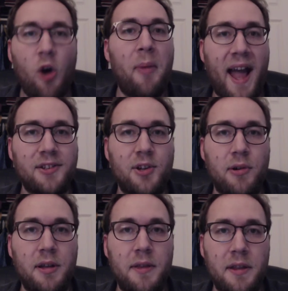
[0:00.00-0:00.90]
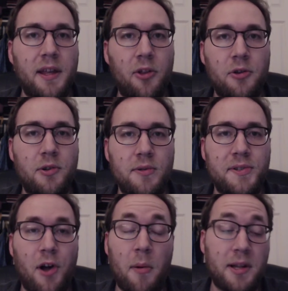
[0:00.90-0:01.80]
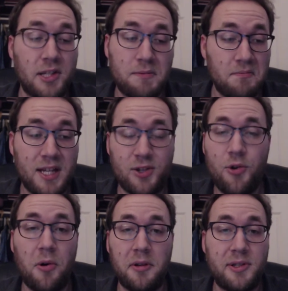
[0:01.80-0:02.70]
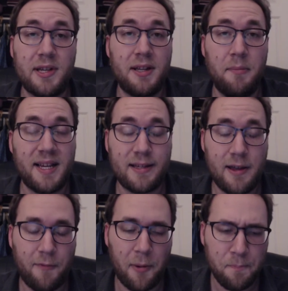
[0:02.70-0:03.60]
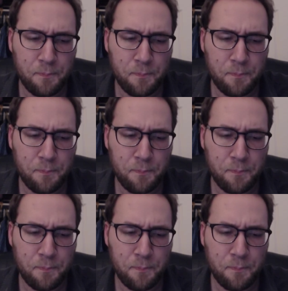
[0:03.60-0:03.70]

back to it than the other two installments. It's cool. It makes it different.